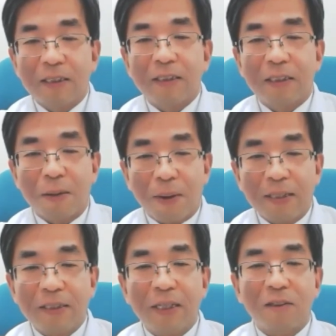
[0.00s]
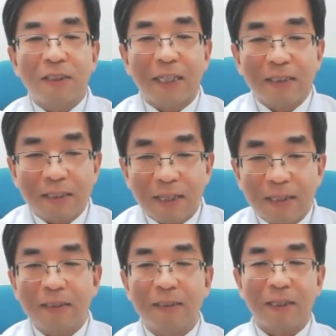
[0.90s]
device and the sensors,
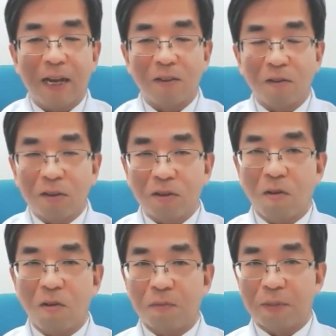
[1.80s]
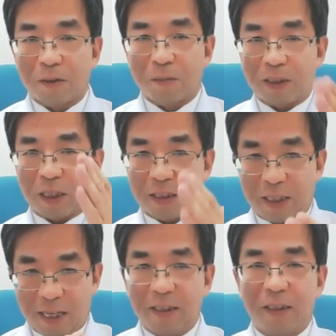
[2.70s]
and also blood pressure
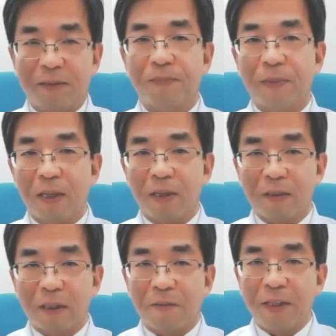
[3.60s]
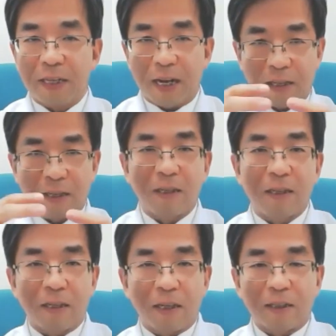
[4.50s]
change, that we can
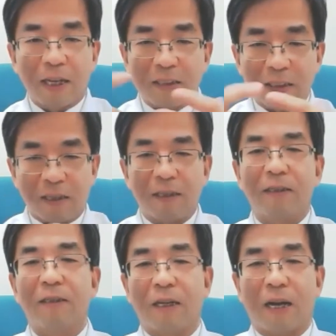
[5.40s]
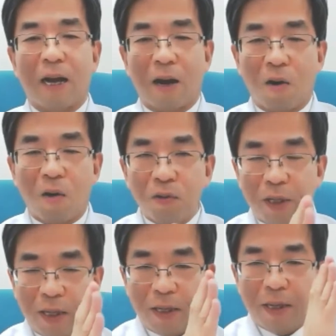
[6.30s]
gather all
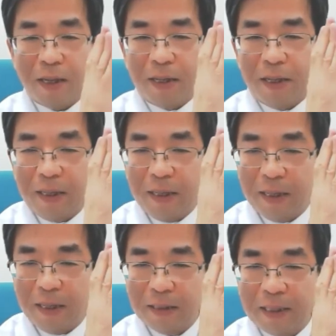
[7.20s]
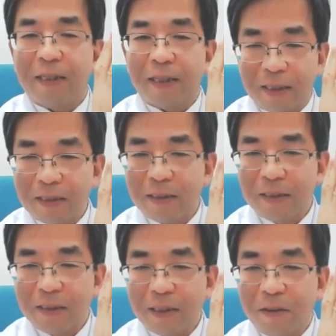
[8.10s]
the data
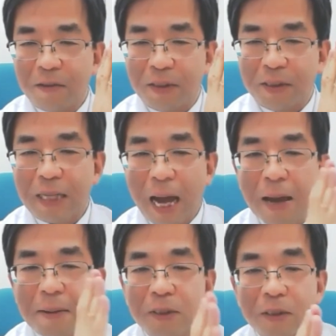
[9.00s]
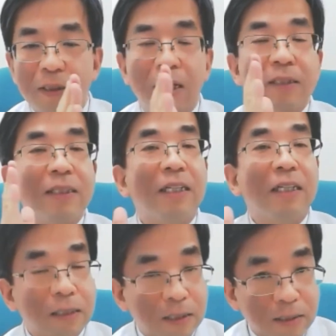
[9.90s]
with time series.